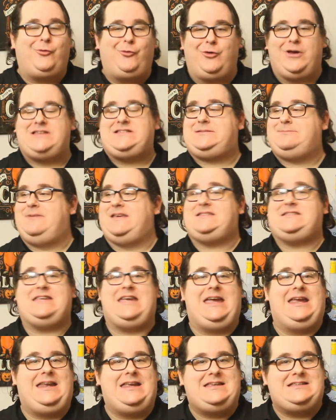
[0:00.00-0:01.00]
Christmas.
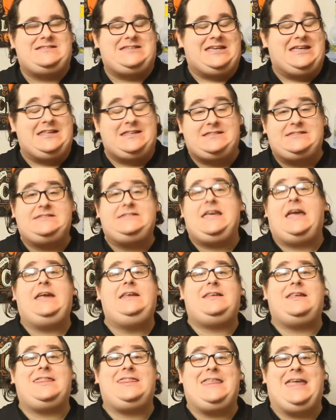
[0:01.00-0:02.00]
It is
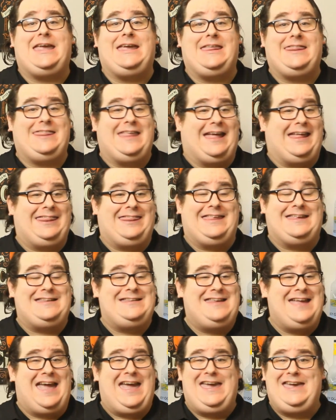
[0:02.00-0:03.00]
insane to think that the
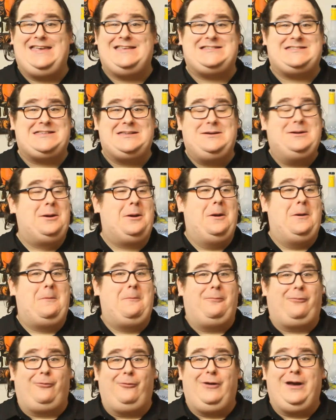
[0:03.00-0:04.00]
day is
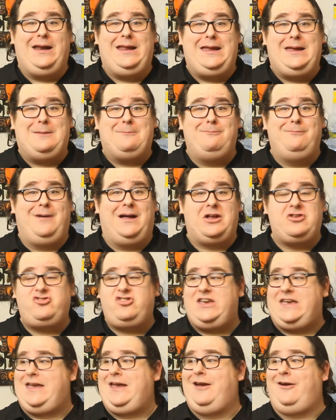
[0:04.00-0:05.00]
pretty
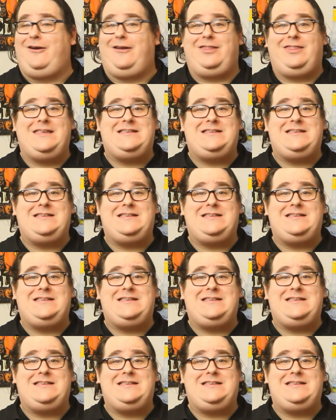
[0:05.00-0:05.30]
much here.